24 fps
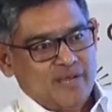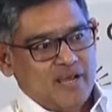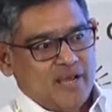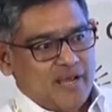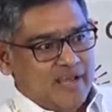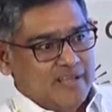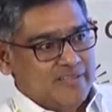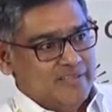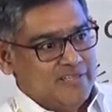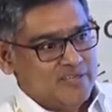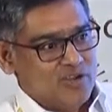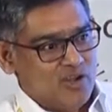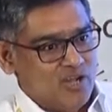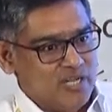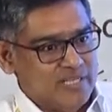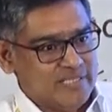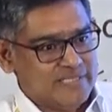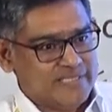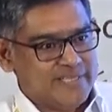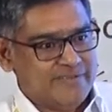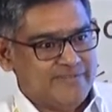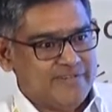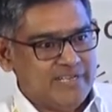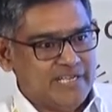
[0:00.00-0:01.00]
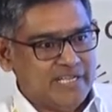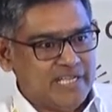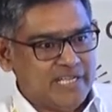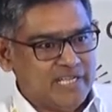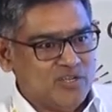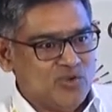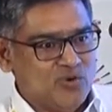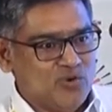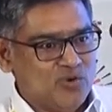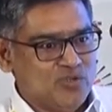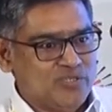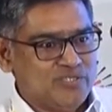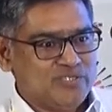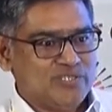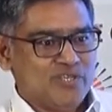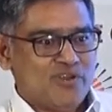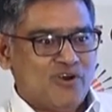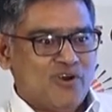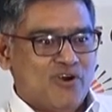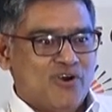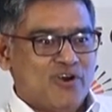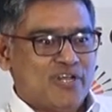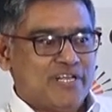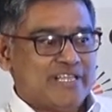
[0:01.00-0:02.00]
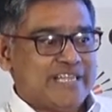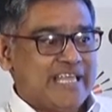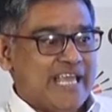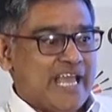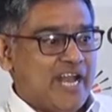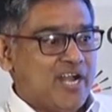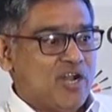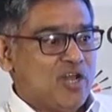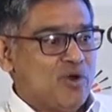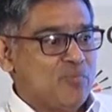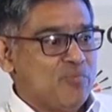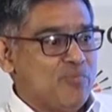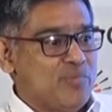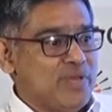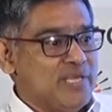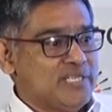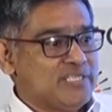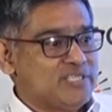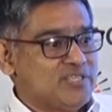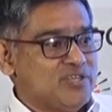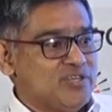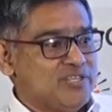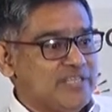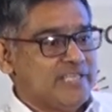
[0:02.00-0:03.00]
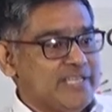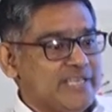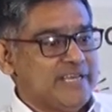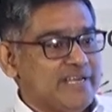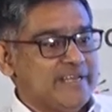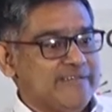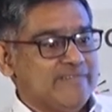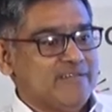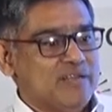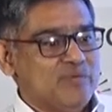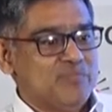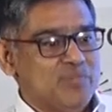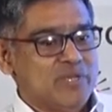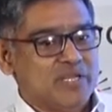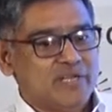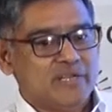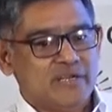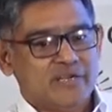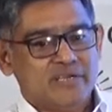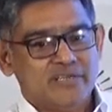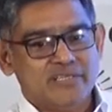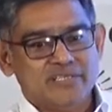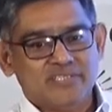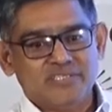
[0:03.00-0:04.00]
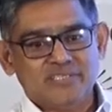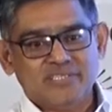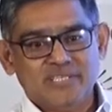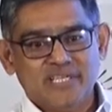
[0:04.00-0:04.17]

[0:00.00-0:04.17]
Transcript: either all the 17 goals or they adopt based on their developing condition.